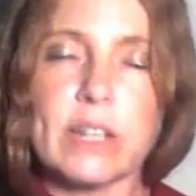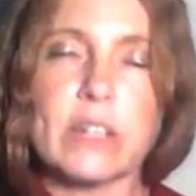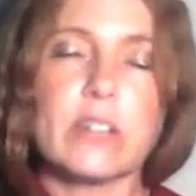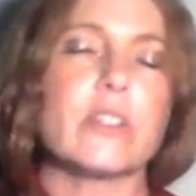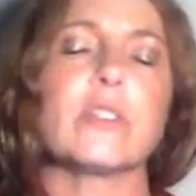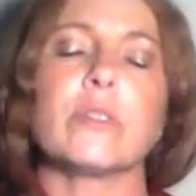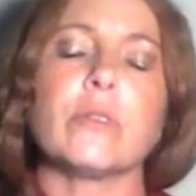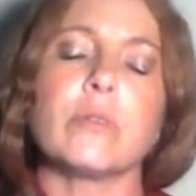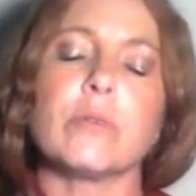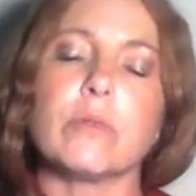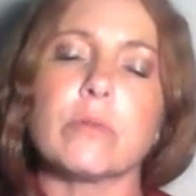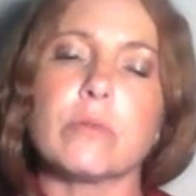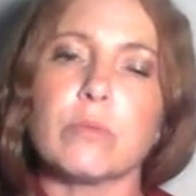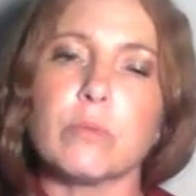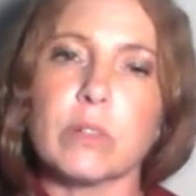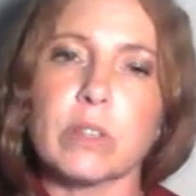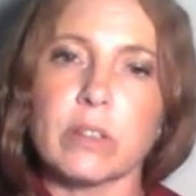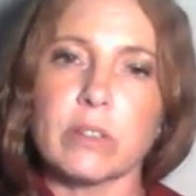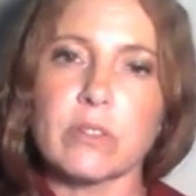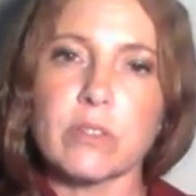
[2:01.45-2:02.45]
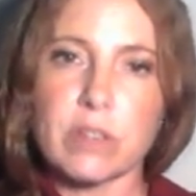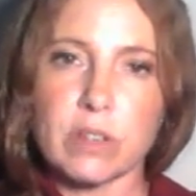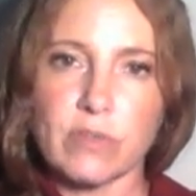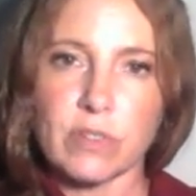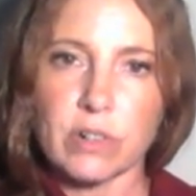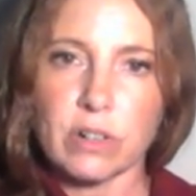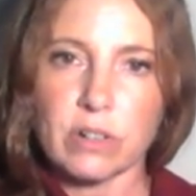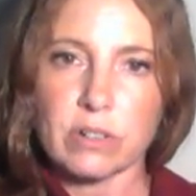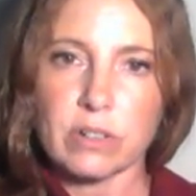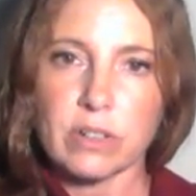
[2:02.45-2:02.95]
to do with
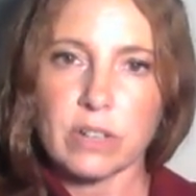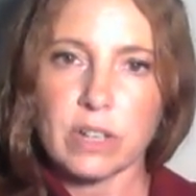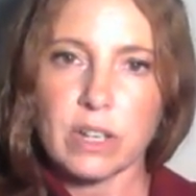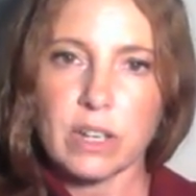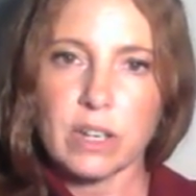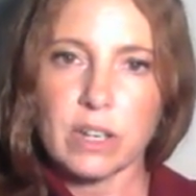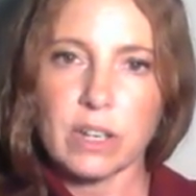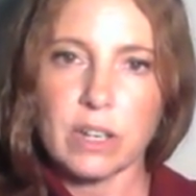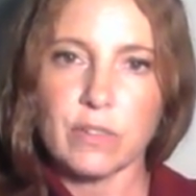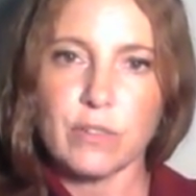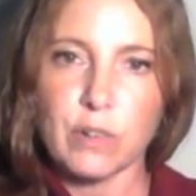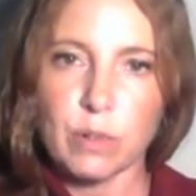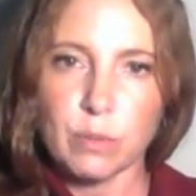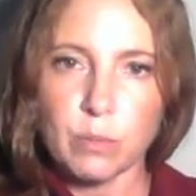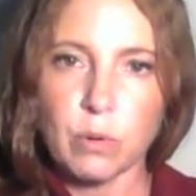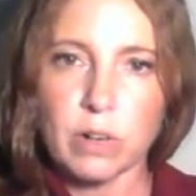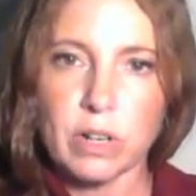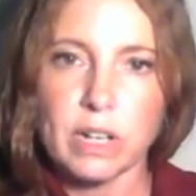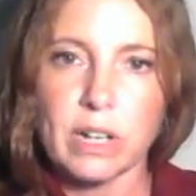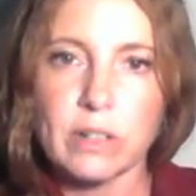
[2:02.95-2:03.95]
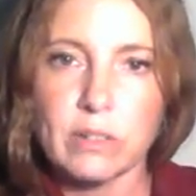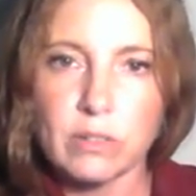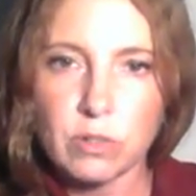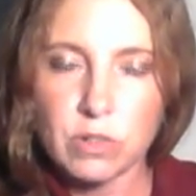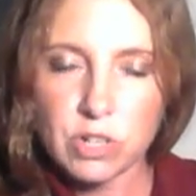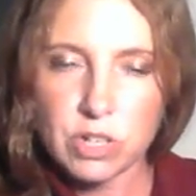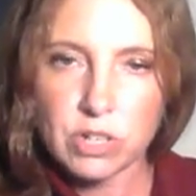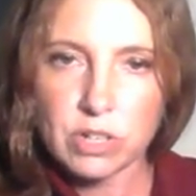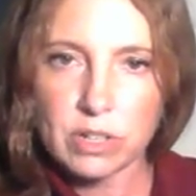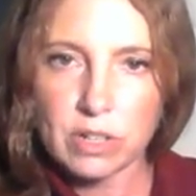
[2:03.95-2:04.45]
Lucifer if you're a born again
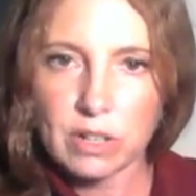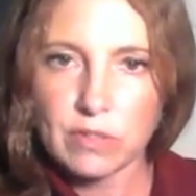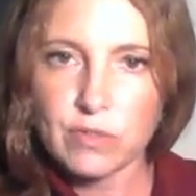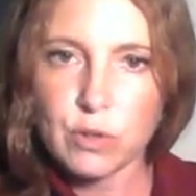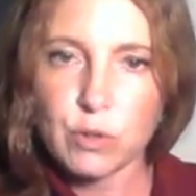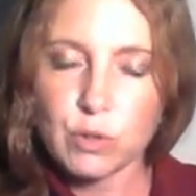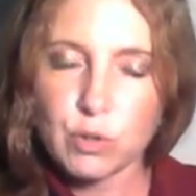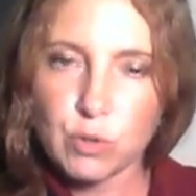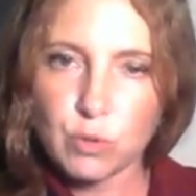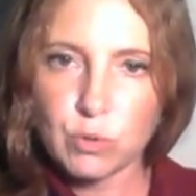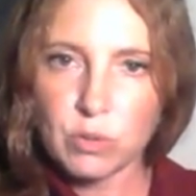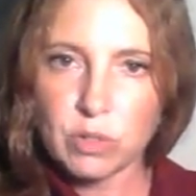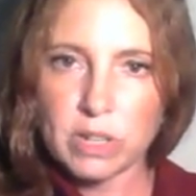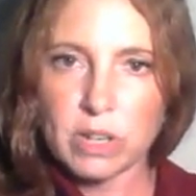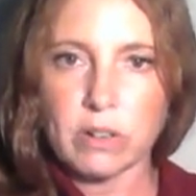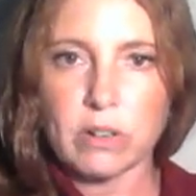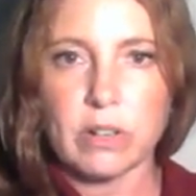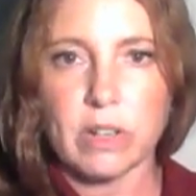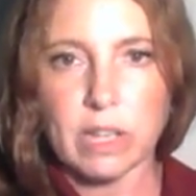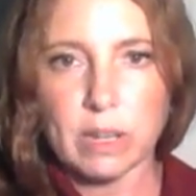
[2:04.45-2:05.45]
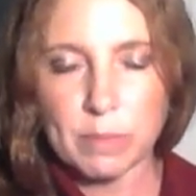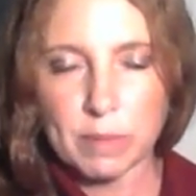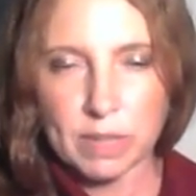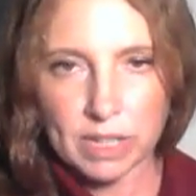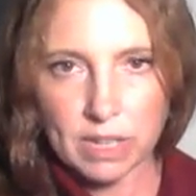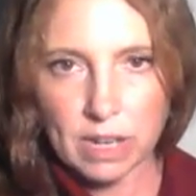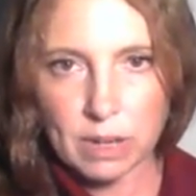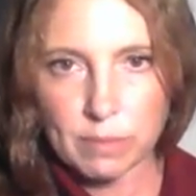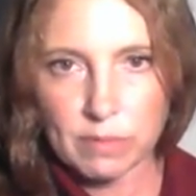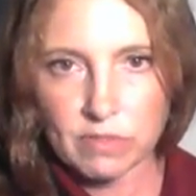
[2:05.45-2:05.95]
Christian, if you truly are claiming the
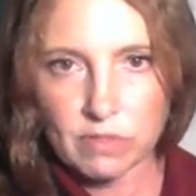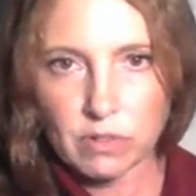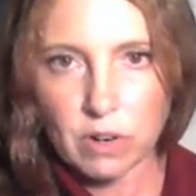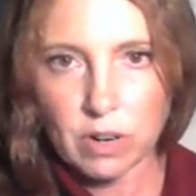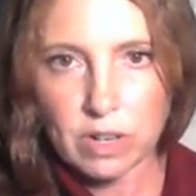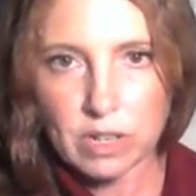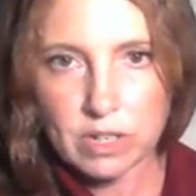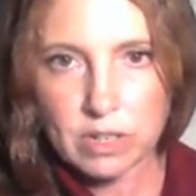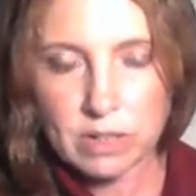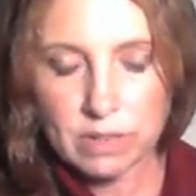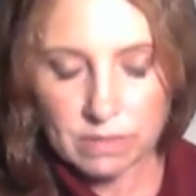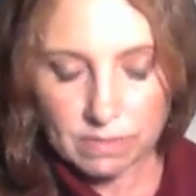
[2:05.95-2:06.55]
name of Christ?